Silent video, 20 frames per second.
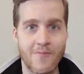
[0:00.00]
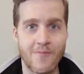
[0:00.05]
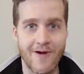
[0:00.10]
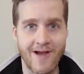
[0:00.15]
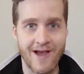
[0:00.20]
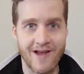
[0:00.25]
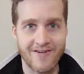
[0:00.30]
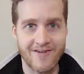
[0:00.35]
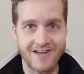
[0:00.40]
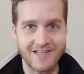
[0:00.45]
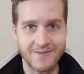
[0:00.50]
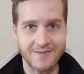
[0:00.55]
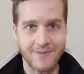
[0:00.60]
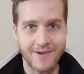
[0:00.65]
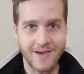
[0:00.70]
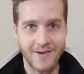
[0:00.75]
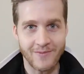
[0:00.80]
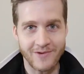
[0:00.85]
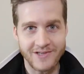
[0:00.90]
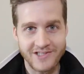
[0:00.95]
bread
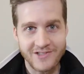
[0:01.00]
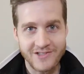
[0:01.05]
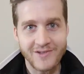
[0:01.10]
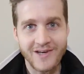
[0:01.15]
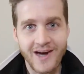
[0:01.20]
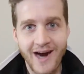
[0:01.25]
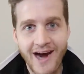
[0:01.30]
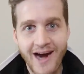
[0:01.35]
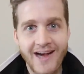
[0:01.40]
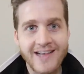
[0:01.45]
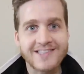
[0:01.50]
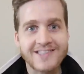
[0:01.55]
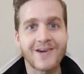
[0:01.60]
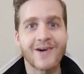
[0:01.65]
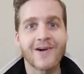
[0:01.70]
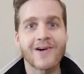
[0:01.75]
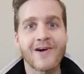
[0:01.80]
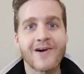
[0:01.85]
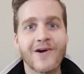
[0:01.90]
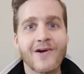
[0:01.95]
recipe, which you guys
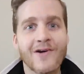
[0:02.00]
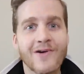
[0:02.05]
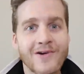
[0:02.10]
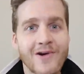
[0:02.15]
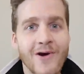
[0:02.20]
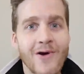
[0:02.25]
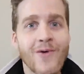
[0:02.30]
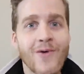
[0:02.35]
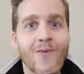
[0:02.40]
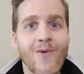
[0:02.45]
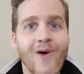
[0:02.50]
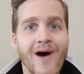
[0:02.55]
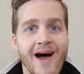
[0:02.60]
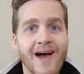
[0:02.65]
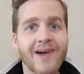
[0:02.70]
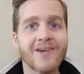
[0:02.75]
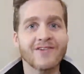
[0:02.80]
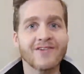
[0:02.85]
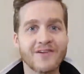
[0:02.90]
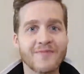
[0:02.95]
are gonna go
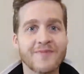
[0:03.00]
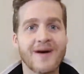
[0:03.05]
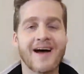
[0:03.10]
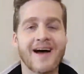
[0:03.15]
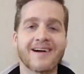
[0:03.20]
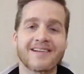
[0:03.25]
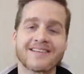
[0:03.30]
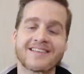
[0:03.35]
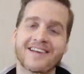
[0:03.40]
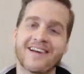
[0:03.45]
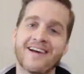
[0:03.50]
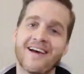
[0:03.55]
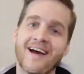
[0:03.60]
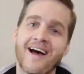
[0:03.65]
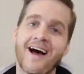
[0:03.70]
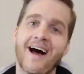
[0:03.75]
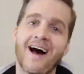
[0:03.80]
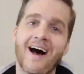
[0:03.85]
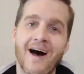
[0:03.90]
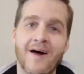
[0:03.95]
wild about.
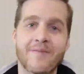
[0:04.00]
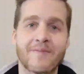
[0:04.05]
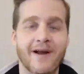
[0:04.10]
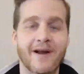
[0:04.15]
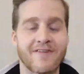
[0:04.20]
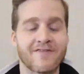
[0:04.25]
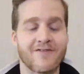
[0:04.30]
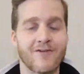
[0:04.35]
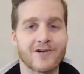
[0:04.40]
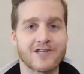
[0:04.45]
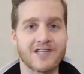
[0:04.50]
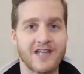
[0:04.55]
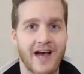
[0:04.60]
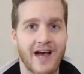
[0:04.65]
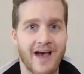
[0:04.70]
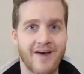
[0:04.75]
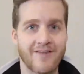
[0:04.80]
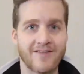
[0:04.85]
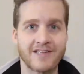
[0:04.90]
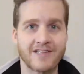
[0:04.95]
But unfortunately, I
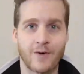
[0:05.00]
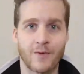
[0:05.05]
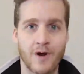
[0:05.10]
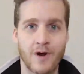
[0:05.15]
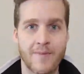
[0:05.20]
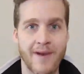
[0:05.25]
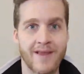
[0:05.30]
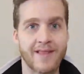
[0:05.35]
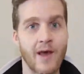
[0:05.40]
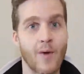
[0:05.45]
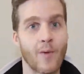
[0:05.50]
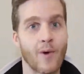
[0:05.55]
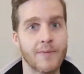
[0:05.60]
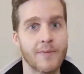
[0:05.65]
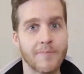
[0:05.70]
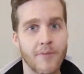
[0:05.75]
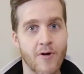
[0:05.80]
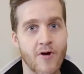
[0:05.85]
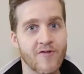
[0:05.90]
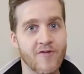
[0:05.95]
haven't. I want to make that one
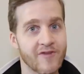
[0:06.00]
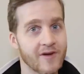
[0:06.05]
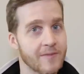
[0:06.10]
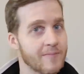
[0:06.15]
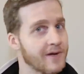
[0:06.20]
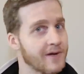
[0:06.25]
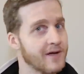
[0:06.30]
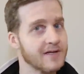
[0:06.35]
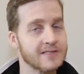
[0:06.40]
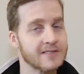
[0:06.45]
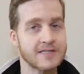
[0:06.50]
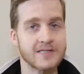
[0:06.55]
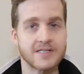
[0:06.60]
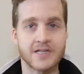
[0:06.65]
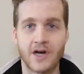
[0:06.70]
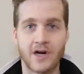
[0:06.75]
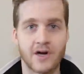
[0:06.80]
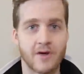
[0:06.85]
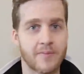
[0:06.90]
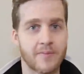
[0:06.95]
perfect because it's
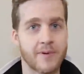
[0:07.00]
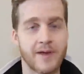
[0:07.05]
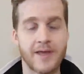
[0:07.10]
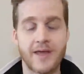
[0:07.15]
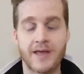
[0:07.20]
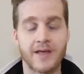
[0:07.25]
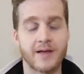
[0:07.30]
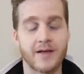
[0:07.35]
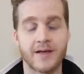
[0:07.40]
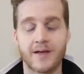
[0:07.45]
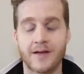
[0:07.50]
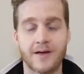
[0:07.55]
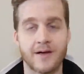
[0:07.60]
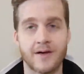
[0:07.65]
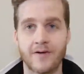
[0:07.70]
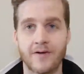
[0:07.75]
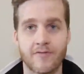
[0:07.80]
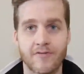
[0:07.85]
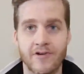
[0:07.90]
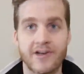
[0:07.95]
gonna be
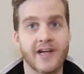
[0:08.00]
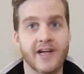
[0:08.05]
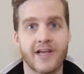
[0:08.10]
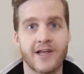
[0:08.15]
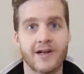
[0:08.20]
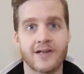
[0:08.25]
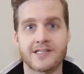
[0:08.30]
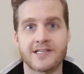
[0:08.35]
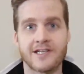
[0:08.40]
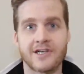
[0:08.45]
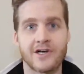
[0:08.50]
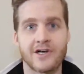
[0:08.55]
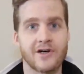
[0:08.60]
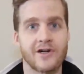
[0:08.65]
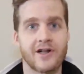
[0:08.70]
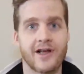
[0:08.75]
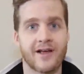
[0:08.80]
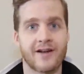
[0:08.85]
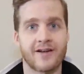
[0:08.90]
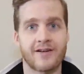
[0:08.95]
ridiculously
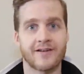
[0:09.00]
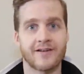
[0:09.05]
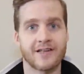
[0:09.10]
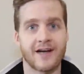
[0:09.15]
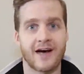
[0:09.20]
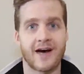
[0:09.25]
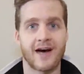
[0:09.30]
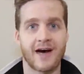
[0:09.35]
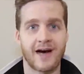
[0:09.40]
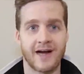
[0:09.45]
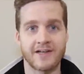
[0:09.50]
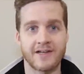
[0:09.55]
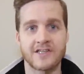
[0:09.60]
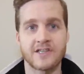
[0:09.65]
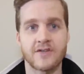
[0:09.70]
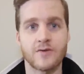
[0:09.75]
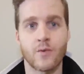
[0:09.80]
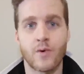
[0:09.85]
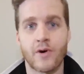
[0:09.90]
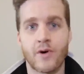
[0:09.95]
good, and I
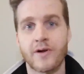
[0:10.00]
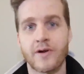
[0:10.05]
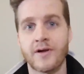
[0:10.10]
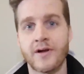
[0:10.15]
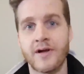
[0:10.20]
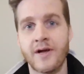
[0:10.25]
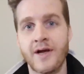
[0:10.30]
didn't want to,